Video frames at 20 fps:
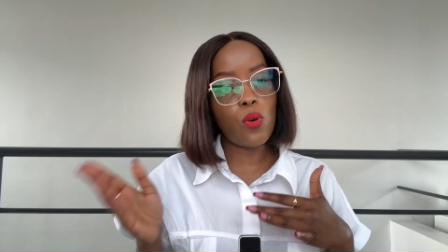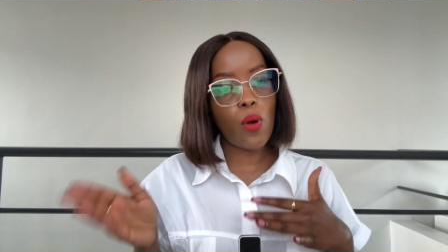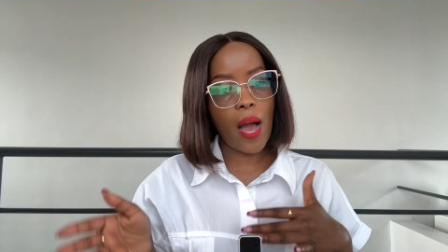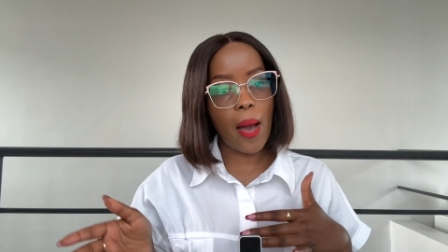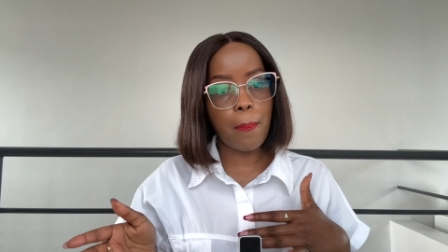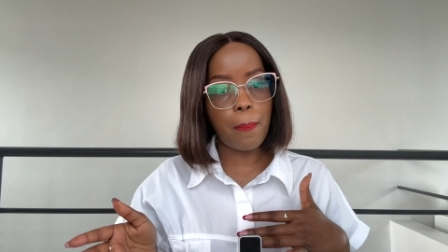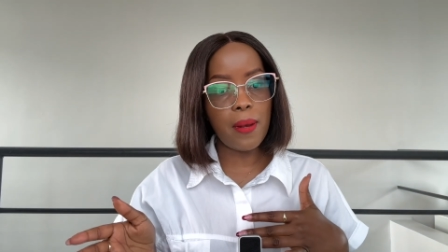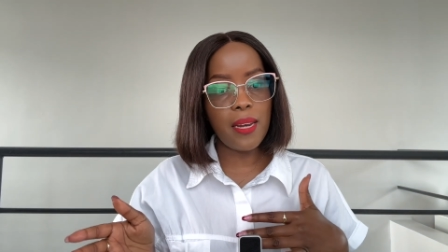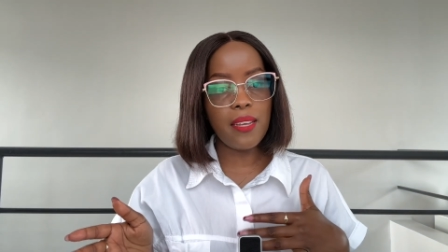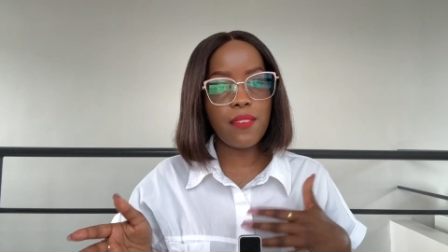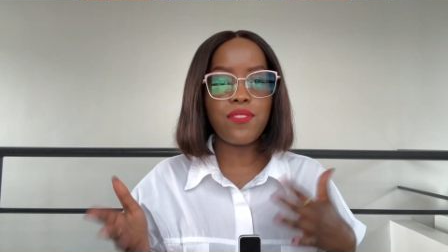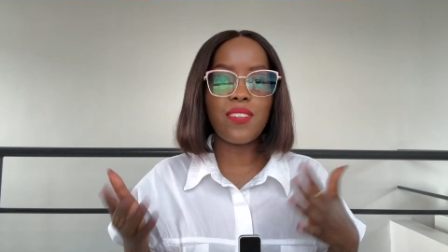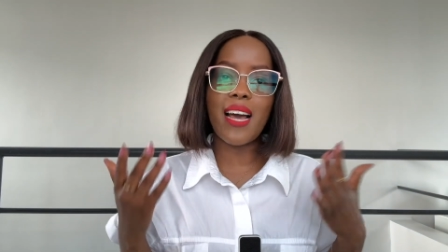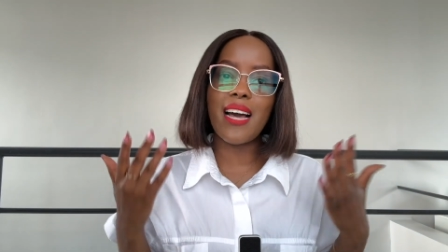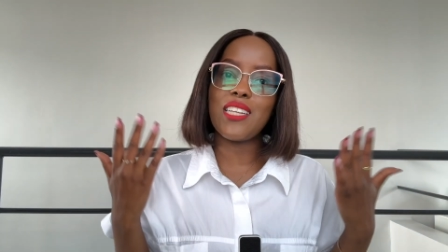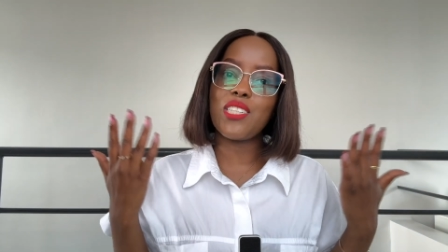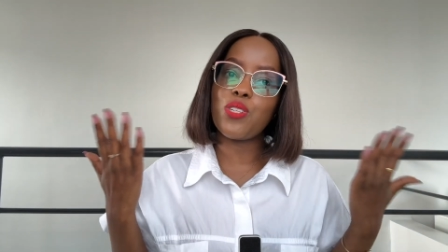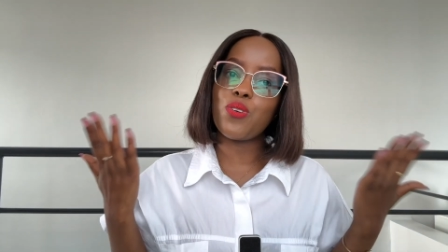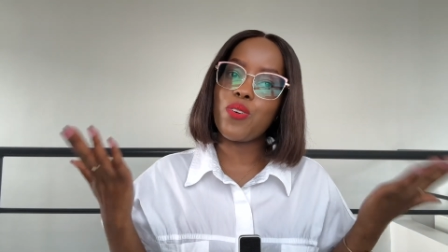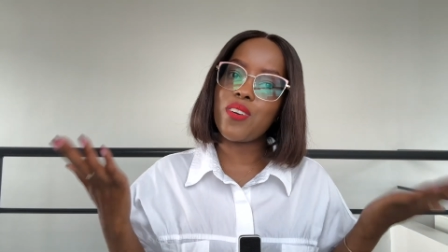uplift
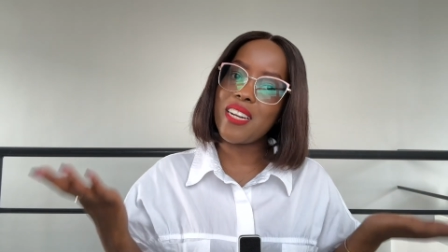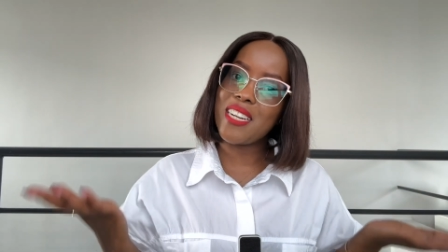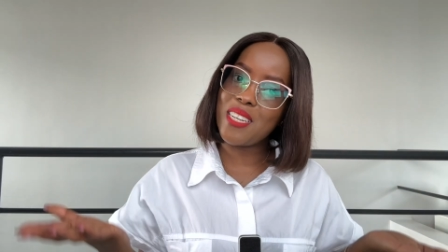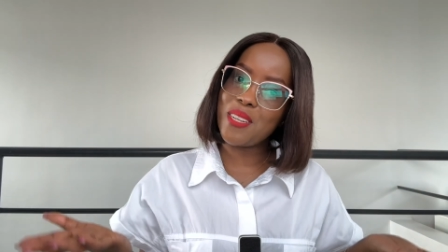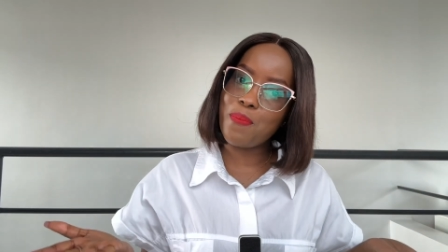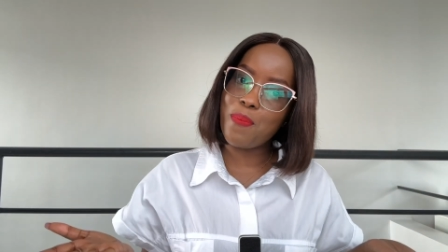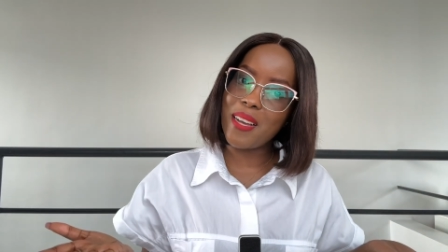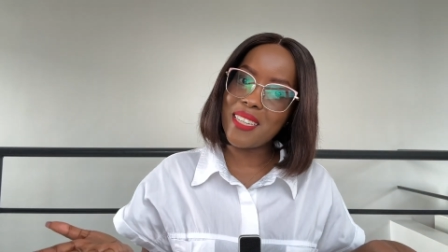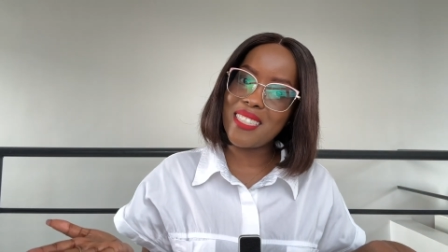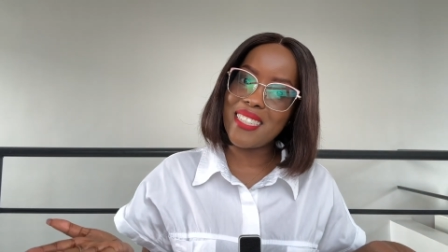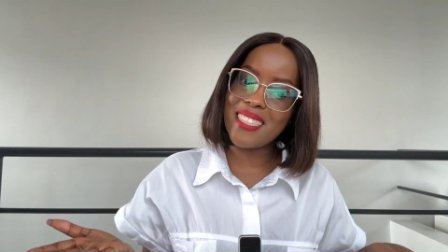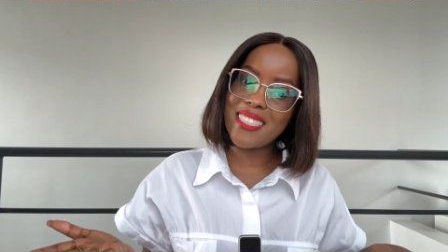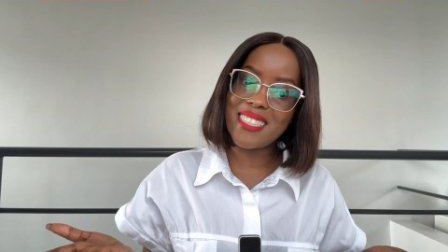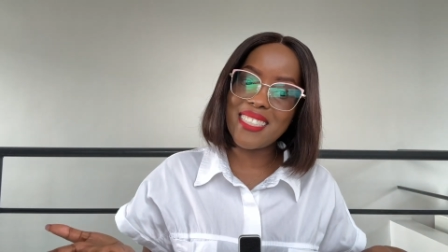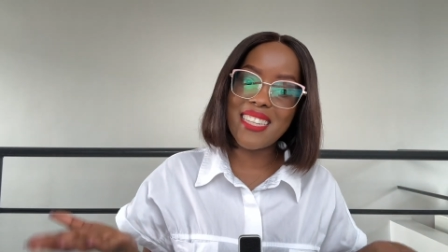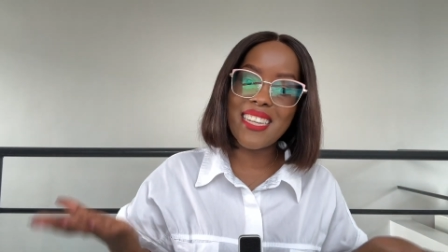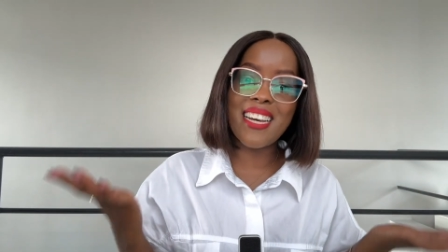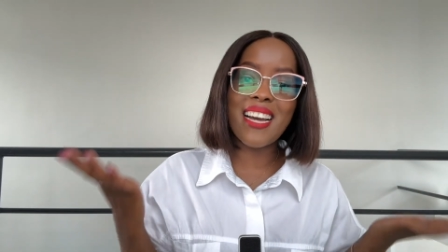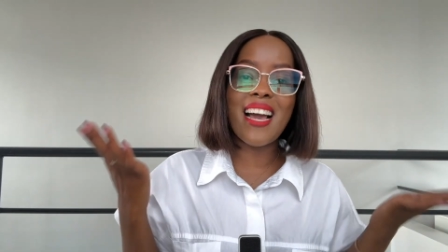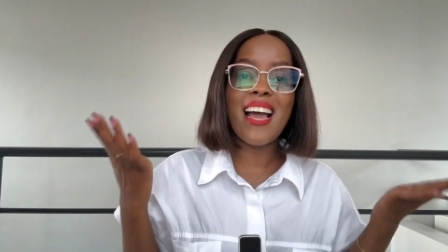as you're already purchasing